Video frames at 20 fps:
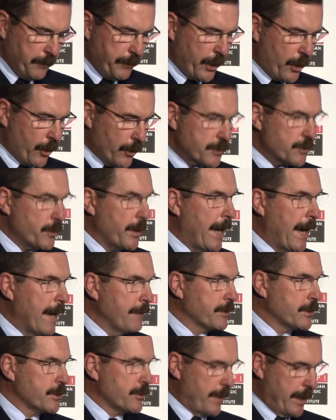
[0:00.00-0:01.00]
Because we
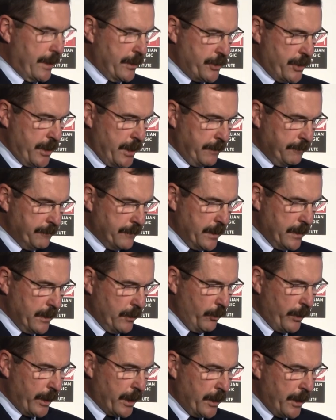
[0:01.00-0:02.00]
have a strategy,
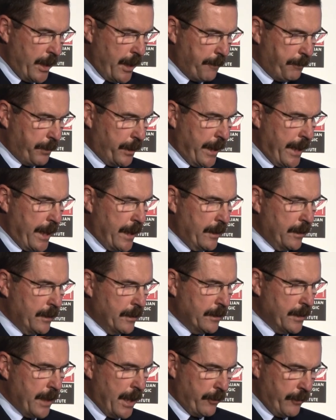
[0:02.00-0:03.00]
we can now
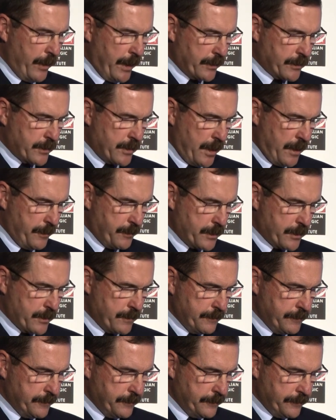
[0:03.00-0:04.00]
plan our next
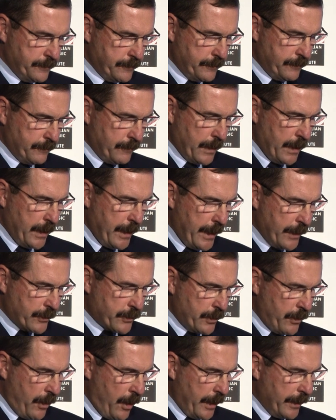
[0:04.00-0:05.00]
steps. Here
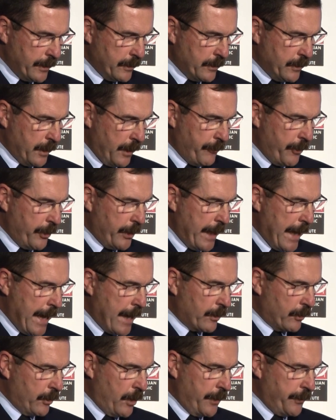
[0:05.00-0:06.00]
tonight, I've only
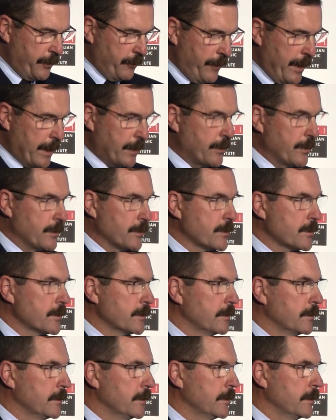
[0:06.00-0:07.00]
outlined the
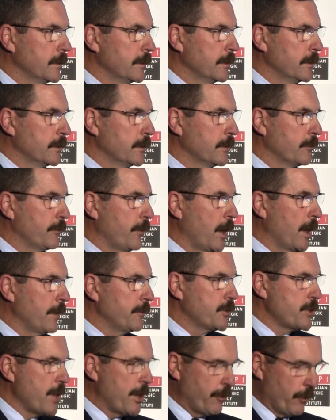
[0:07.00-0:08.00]
vectors, the
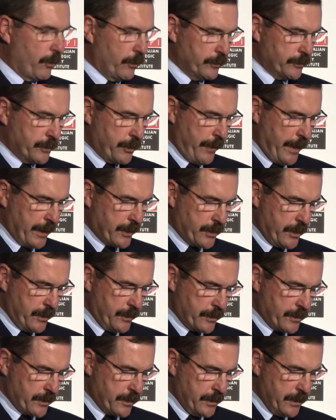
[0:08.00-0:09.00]
5 general
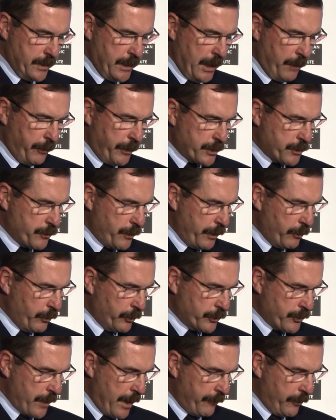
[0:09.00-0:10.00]
directions in which we
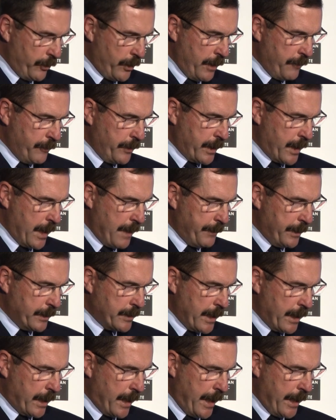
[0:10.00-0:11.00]
will travel over the
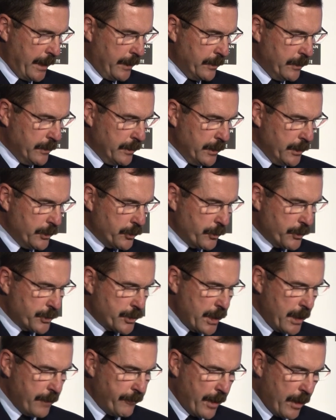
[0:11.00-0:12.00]
coming decade to
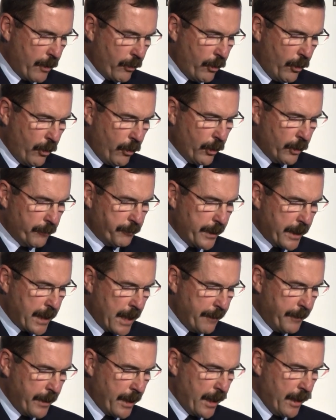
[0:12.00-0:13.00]
achieve our goal of
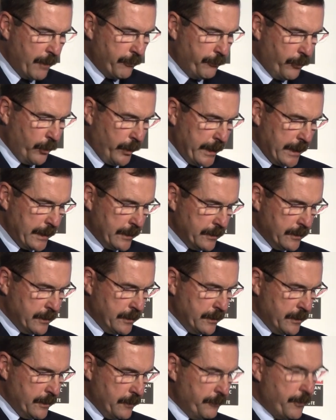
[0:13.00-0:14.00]
becoming a fully
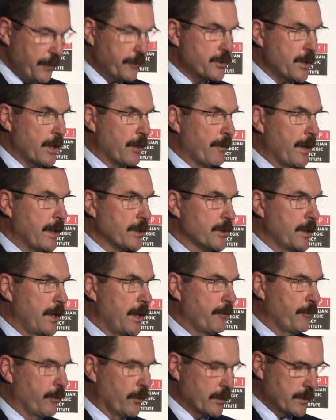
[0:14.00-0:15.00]
5th generation
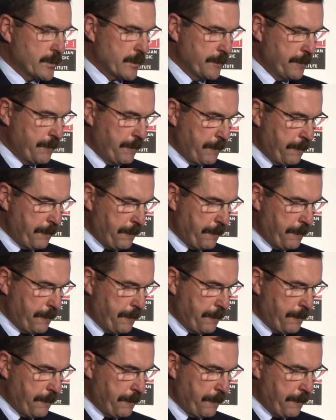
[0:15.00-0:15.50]
Air Force.